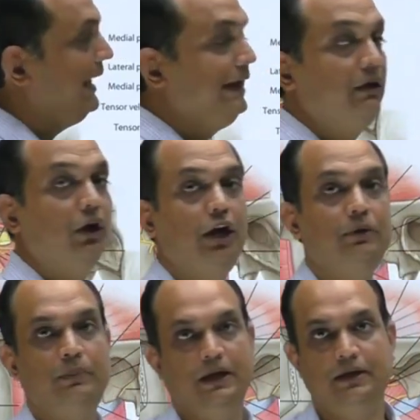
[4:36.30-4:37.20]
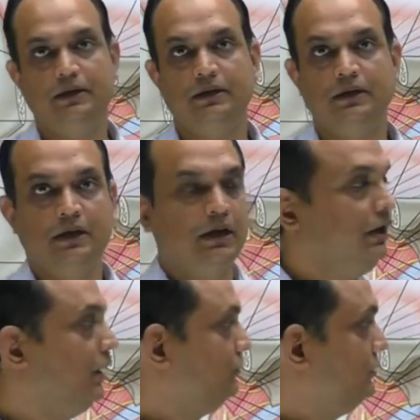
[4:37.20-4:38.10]
pterygoid plate.
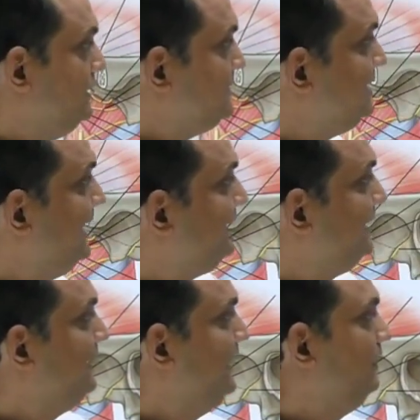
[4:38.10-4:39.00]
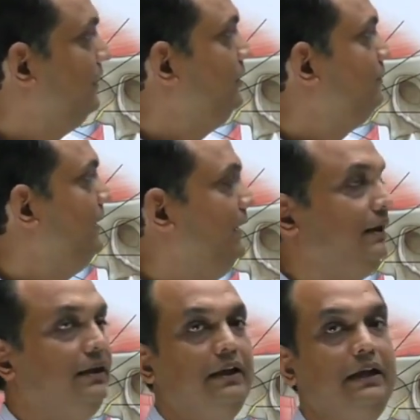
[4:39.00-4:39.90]
Now this lateral pterygoid
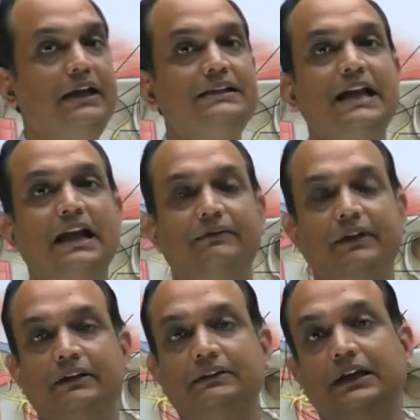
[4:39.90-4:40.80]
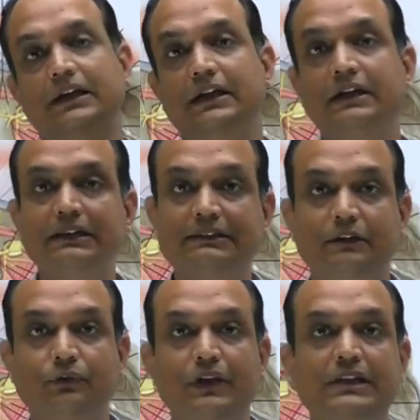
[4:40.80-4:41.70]
plate is having the inner
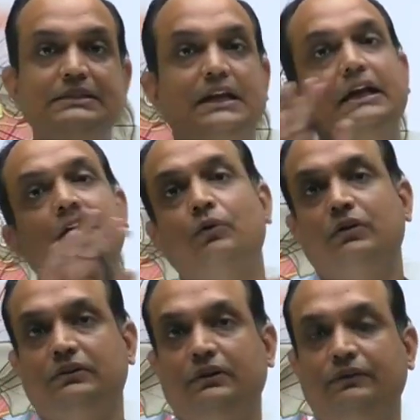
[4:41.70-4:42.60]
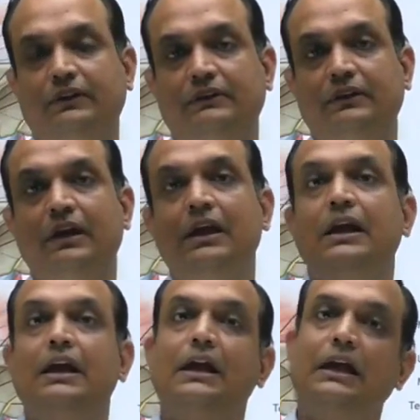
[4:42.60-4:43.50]
surface and outer surface.
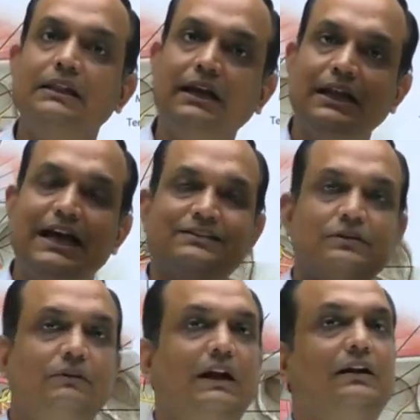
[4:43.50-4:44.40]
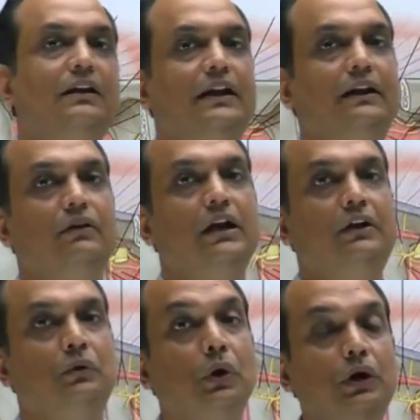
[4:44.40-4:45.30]
In the class of lateral pterygoid,
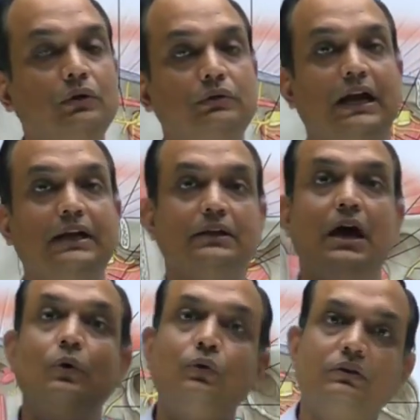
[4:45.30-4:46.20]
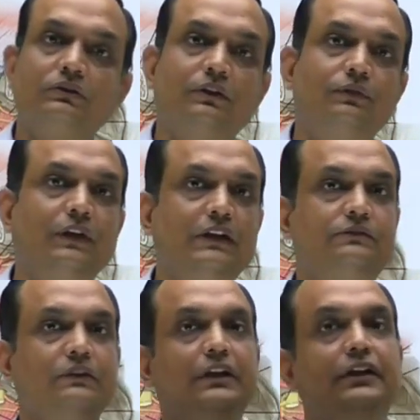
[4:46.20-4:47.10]
I told you that the outer
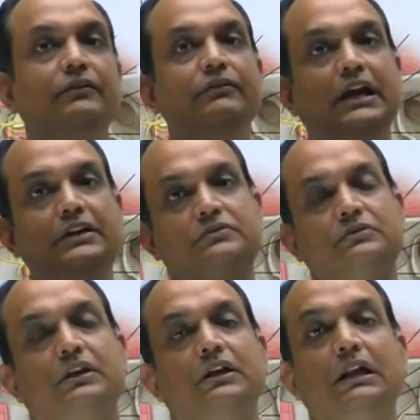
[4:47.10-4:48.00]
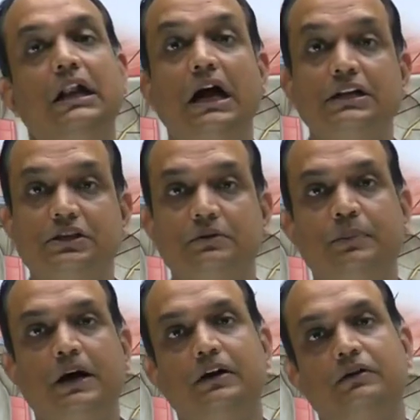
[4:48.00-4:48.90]
surface will give rise to the larger
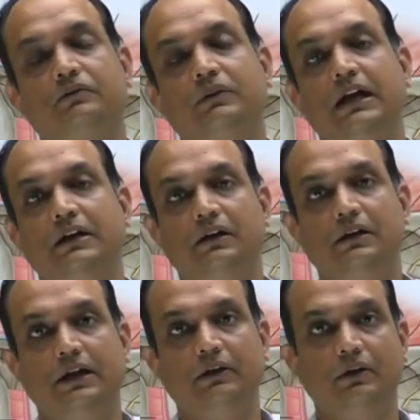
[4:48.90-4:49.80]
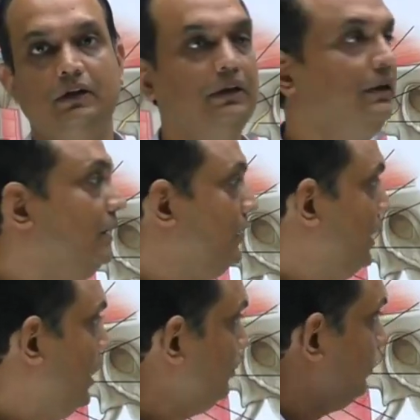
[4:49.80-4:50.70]
part of lateral pterygoid.
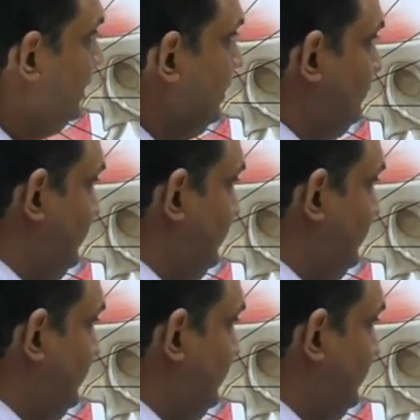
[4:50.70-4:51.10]
Now today